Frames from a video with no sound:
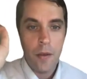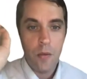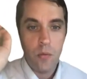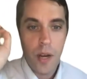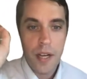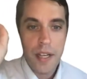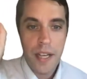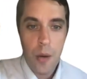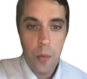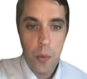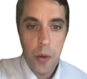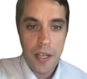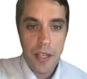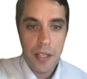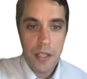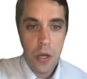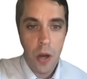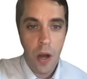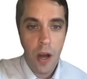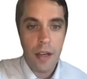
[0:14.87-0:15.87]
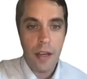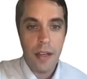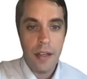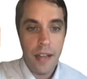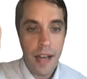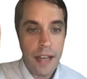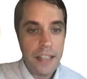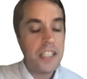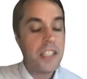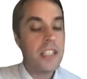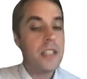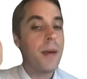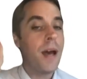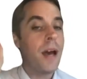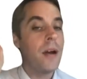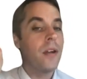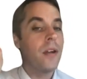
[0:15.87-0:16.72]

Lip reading: Right now, we're going to talk not just about